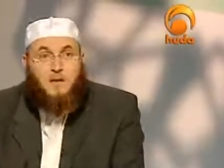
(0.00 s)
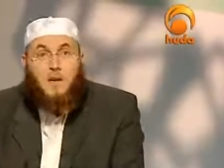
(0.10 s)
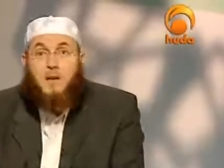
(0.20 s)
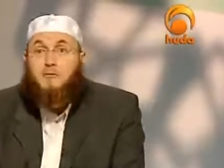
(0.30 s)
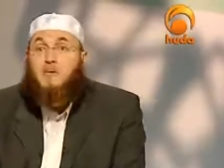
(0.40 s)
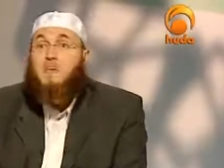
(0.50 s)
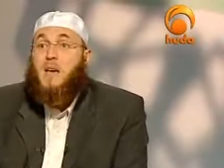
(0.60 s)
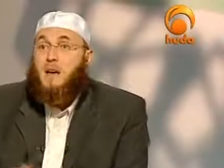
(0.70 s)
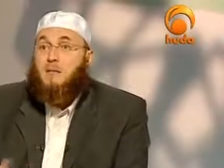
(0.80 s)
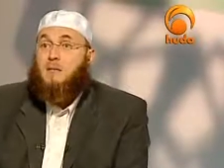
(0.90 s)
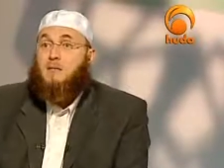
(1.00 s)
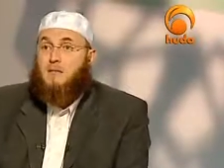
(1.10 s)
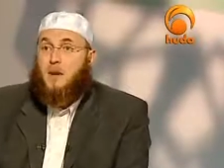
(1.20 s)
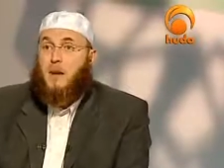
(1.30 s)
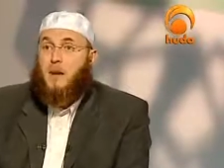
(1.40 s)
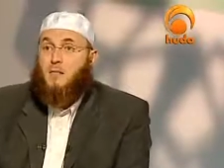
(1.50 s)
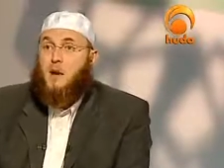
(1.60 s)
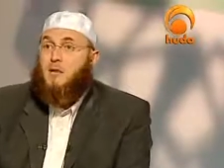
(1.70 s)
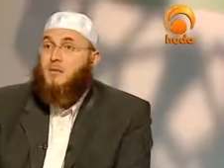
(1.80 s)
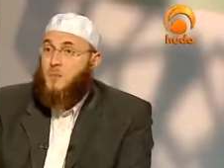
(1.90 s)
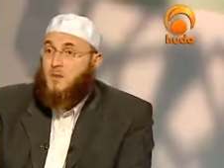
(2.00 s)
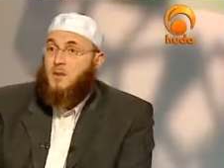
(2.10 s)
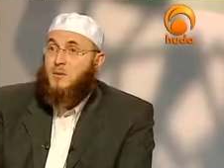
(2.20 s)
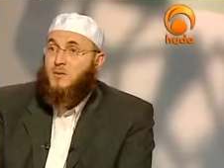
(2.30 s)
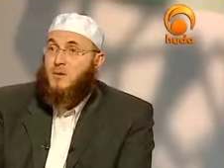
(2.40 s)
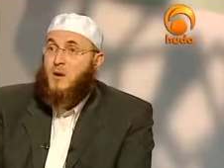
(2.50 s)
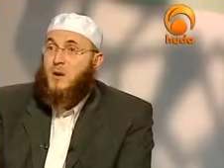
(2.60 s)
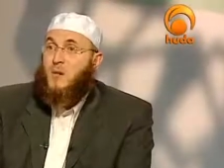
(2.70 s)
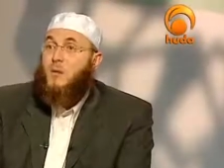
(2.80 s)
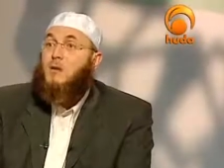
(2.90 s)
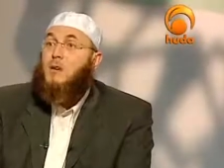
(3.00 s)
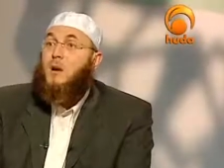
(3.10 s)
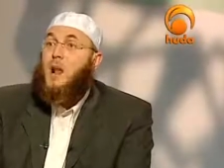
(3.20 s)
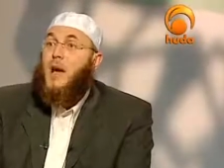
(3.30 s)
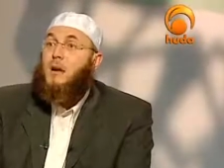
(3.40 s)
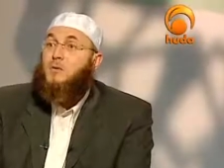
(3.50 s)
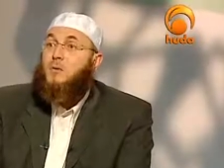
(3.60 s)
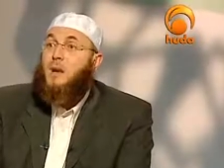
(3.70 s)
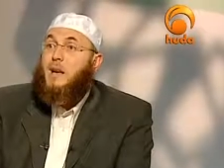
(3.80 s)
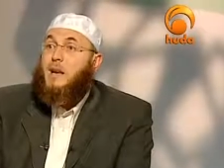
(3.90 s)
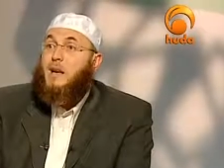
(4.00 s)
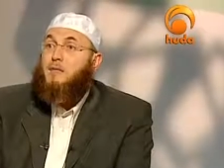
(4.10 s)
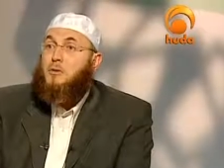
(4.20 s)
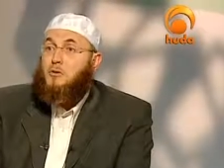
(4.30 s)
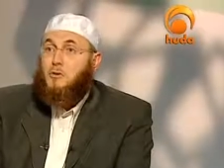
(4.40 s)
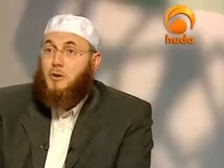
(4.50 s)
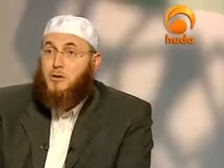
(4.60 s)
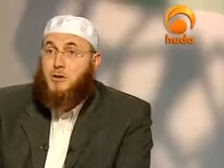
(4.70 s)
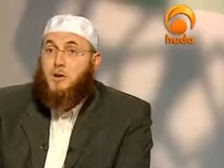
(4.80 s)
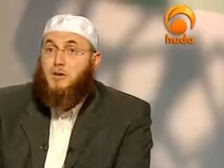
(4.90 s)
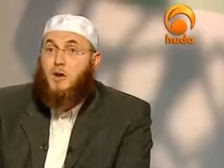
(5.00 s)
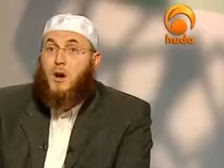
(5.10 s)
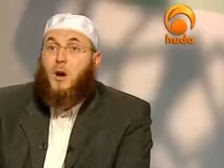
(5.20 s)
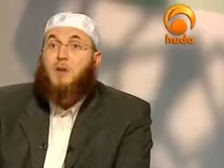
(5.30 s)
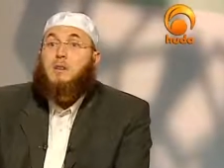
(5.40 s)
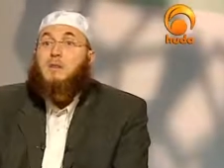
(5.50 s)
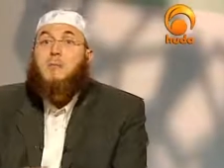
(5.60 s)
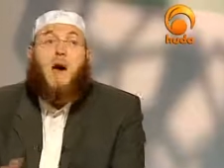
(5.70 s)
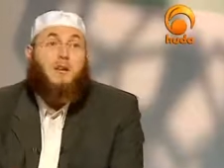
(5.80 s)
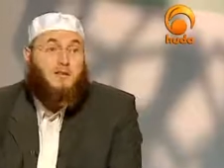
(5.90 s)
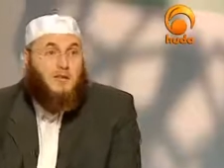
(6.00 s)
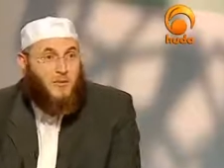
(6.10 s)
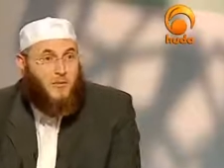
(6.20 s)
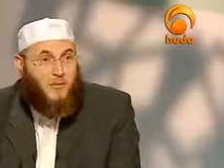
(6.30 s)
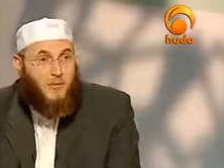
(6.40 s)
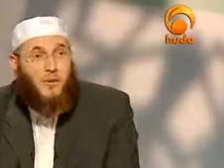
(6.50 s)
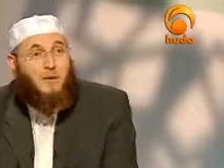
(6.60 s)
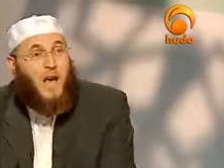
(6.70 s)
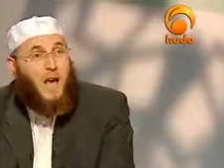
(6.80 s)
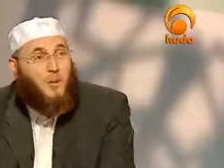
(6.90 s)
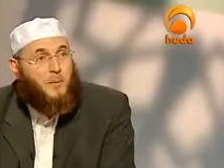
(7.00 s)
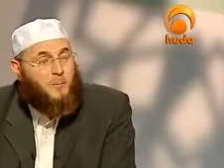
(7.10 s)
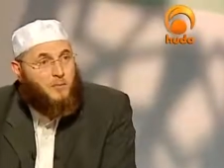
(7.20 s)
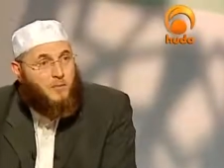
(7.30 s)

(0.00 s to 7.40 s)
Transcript: So if we make a survey amongst Muslims, would you like to leave the churches or demolish them? What will happen?